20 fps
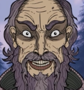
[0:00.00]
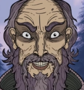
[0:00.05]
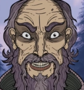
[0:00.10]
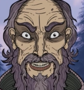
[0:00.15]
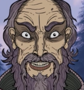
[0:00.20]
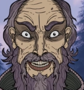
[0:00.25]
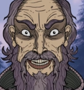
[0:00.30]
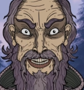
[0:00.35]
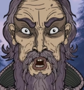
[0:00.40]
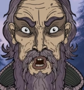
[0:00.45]

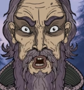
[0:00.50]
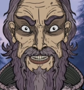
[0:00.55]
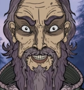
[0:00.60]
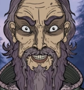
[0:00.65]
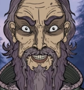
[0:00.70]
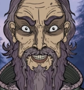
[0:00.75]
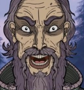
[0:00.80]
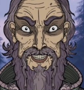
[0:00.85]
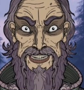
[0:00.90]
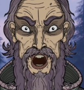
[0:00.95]
themes of
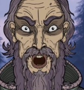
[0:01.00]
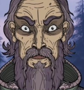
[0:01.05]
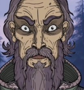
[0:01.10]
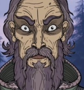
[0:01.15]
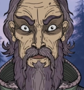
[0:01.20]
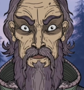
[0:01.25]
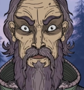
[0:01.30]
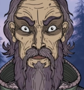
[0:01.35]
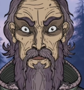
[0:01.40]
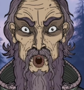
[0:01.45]
love,
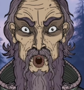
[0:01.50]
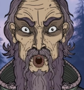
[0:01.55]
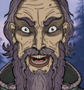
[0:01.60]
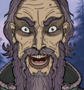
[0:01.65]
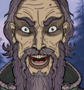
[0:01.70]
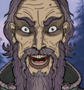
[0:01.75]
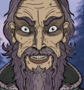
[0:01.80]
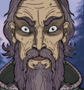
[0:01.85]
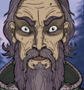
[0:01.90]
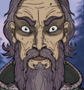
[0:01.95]

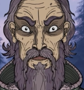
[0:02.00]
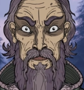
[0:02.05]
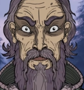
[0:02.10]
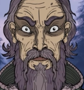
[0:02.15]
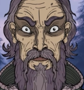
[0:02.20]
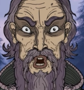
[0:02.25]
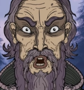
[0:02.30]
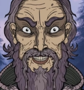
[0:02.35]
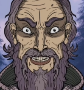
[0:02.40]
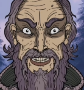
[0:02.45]
loss,
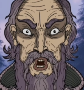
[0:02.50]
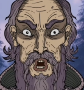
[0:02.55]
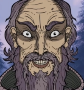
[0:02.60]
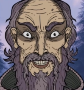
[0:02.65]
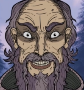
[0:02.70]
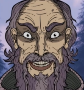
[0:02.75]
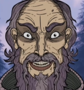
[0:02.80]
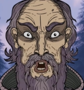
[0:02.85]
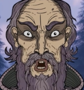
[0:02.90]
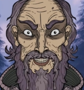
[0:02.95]
and
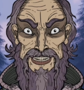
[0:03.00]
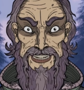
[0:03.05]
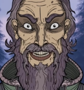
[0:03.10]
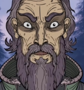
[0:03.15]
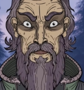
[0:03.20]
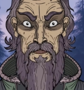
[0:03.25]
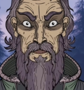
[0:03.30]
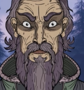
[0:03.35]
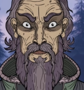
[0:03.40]
identity,